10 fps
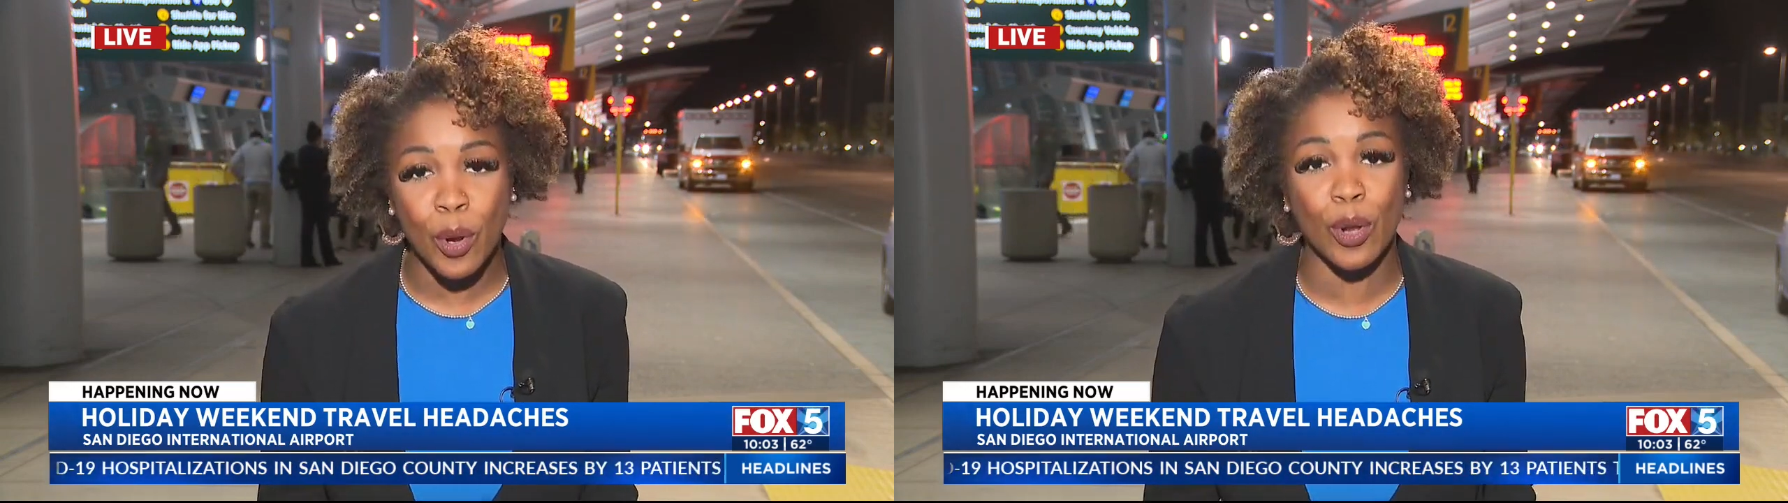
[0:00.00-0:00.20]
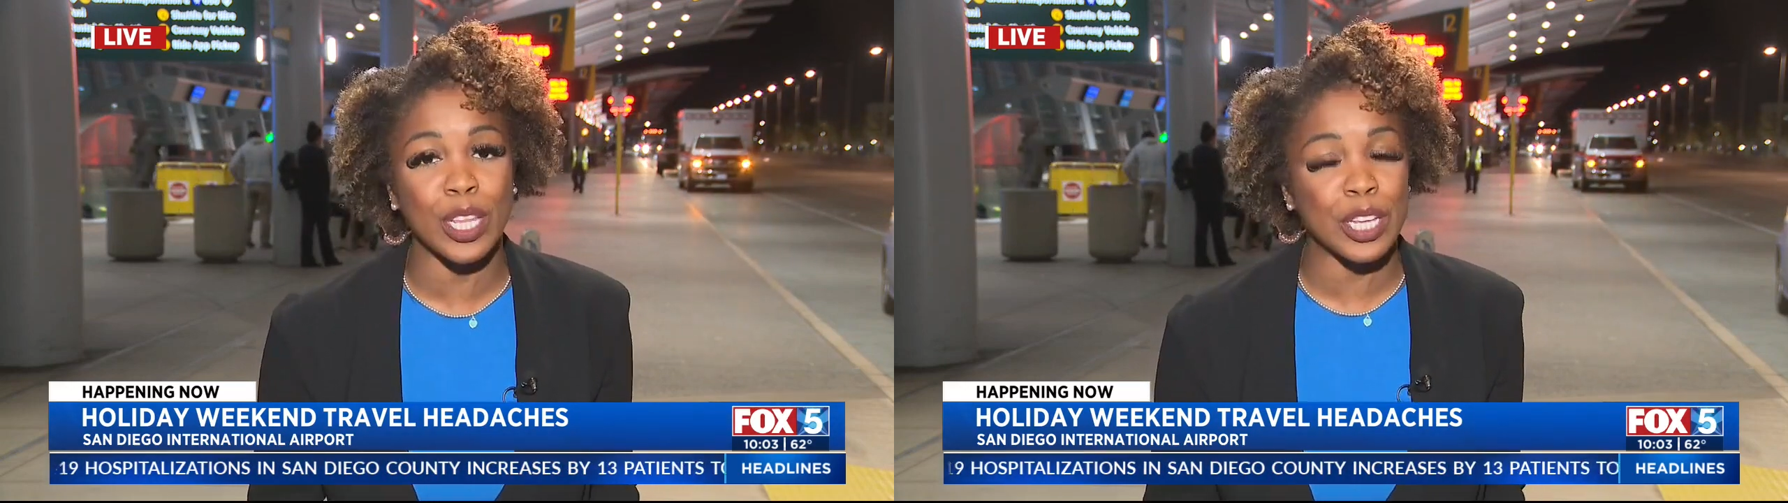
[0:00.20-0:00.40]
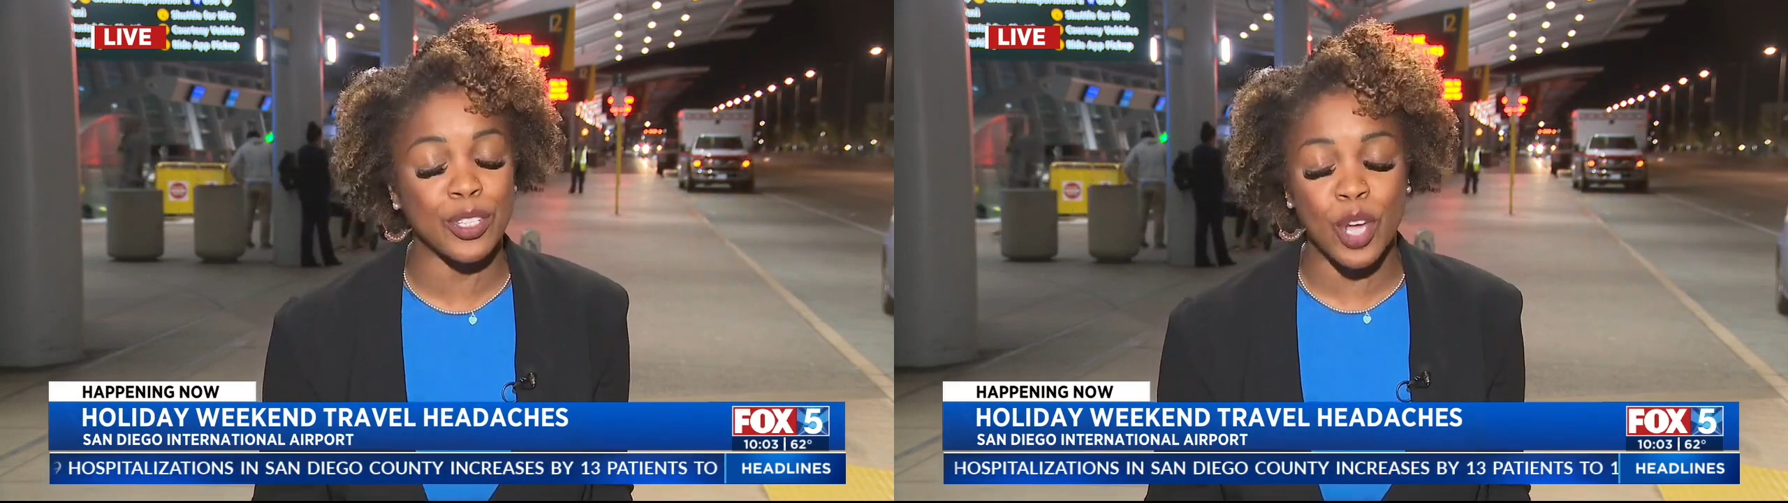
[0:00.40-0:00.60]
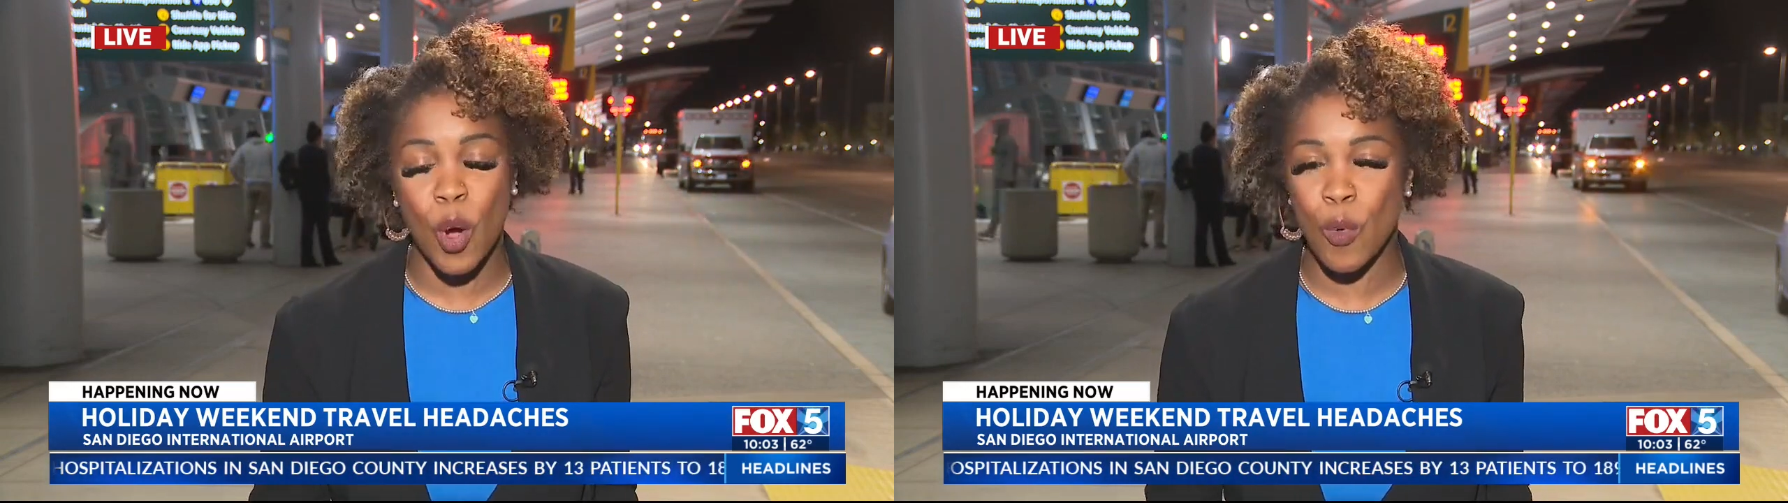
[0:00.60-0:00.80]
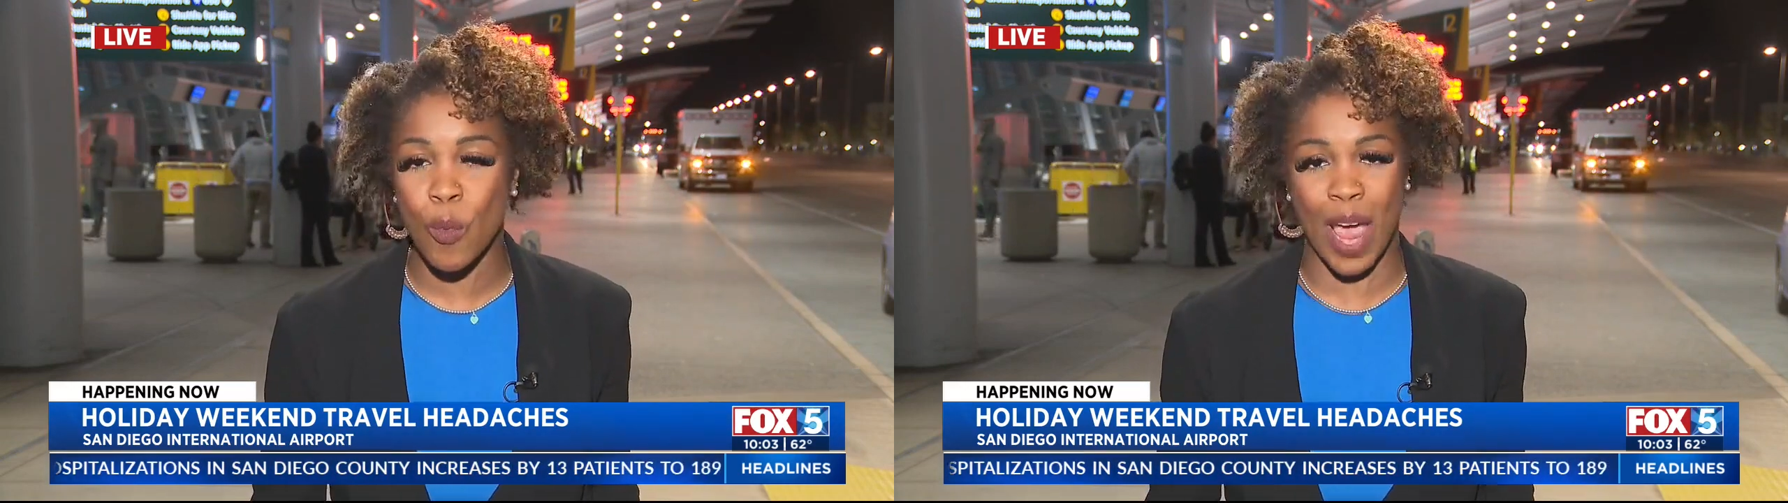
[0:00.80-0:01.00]
early.
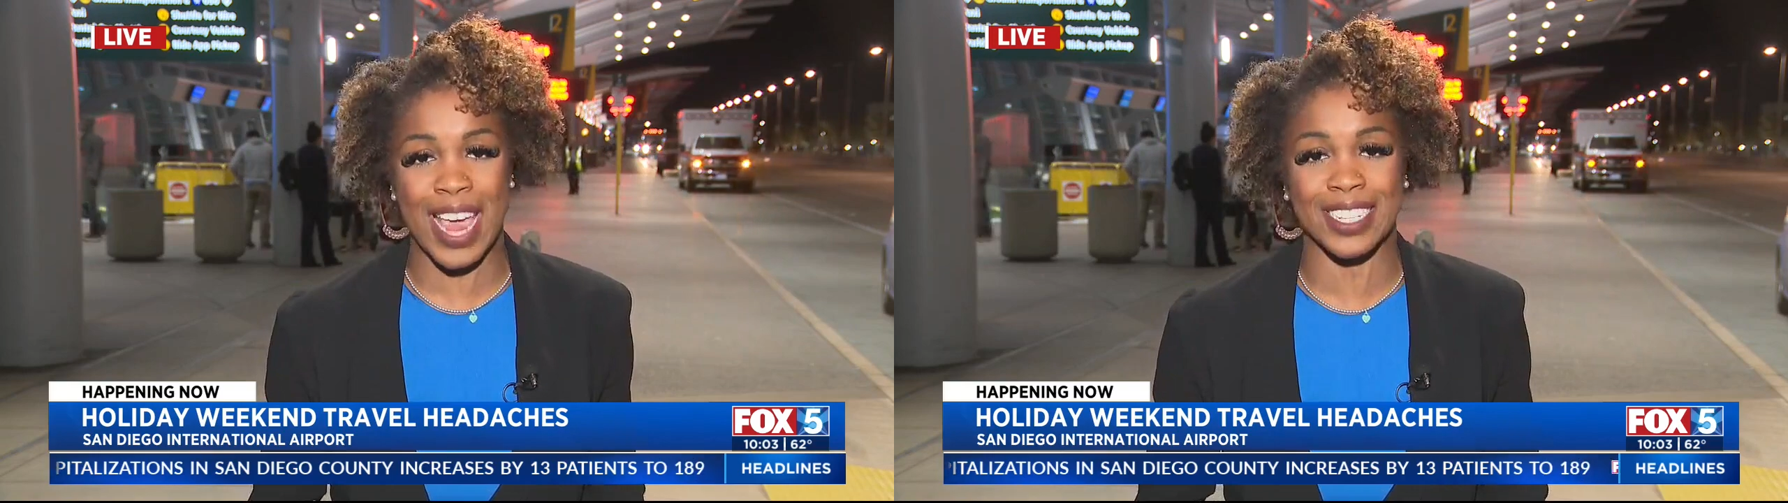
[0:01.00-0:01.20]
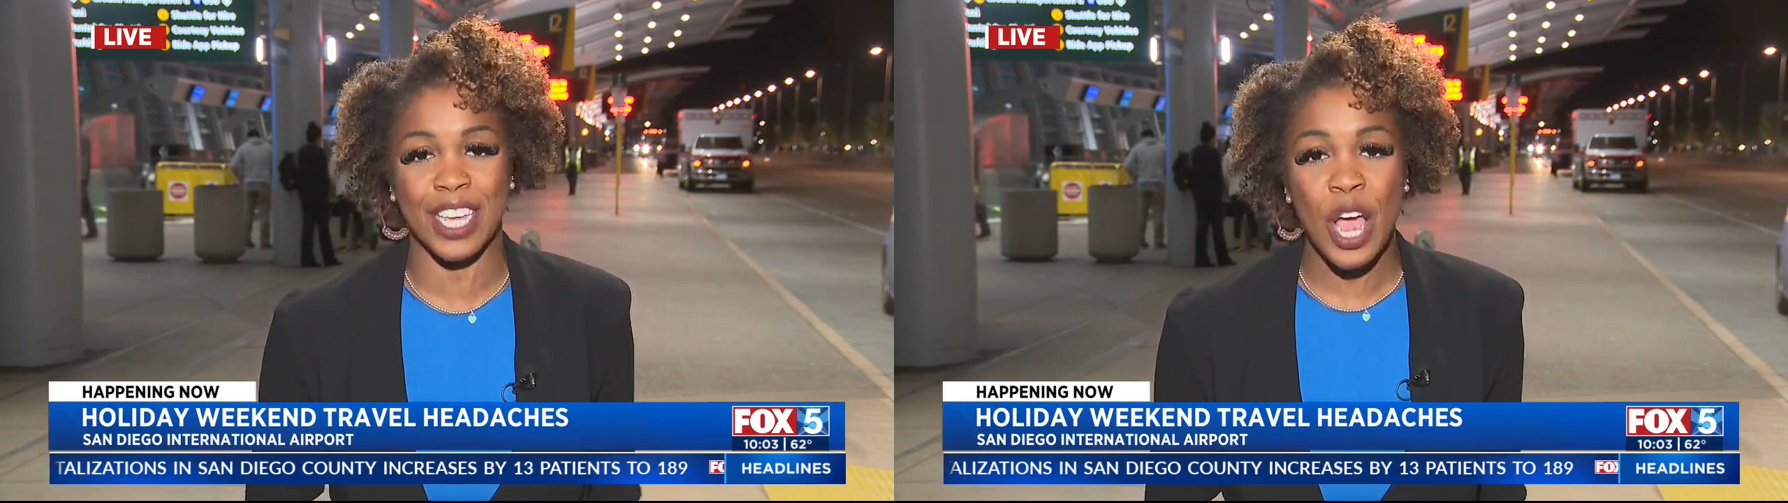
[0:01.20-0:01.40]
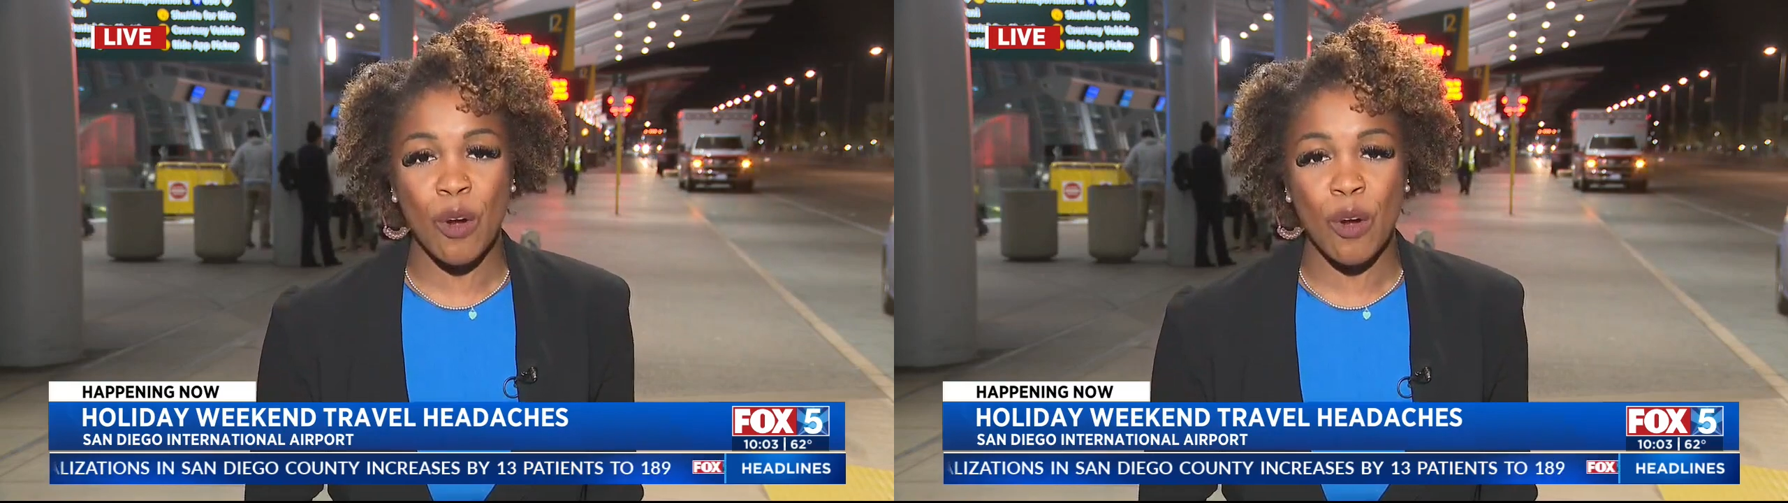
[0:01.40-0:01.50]
Don't wait.